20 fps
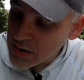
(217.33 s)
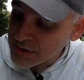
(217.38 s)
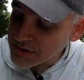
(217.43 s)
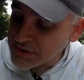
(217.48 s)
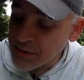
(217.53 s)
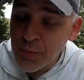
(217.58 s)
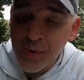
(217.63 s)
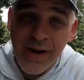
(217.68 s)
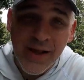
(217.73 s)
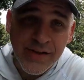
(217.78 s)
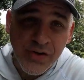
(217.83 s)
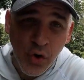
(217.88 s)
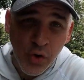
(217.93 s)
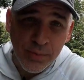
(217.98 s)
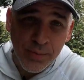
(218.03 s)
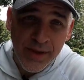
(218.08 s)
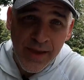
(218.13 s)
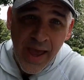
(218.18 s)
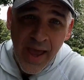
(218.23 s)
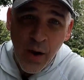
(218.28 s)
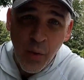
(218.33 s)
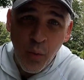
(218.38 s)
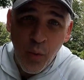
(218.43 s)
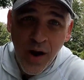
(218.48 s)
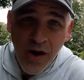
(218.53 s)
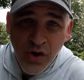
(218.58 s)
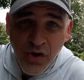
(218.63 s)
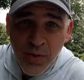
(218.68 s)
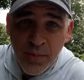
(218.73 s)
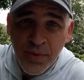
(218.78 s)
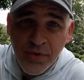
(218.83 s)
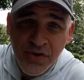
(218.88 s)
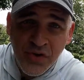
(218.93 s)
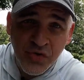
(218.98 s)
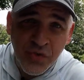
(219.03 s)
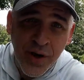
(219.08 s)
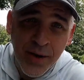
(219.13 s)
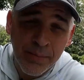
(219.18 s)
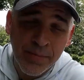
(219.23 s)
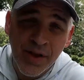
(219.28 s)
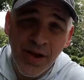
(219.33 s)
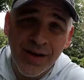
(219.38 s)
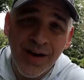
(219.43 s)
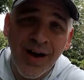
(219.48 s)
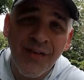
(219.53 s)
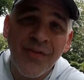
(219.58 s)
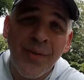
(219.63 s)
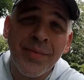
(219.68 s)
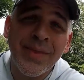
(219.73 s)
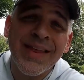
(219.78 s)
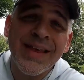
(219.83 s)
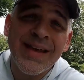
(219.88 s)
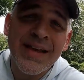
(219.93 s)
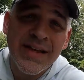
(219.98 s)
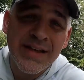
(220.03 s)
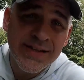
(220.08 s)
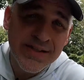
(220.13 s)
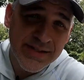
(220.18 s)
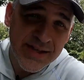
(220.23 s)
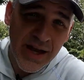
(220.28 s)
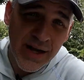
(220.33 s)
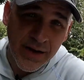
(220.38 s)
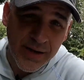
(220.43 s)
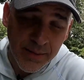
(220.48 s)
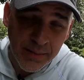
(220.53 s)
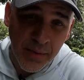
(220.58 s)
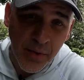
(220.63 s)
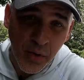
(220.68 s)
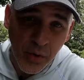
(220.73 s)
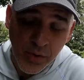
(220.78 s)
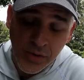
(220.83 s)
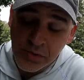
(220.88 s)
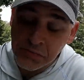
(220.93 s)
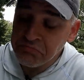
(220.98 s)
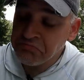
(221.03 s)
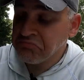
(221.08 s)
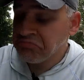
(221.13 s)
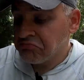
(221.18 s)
Someone had told me, hey, why don't you put the drain plug from the inside of the boat?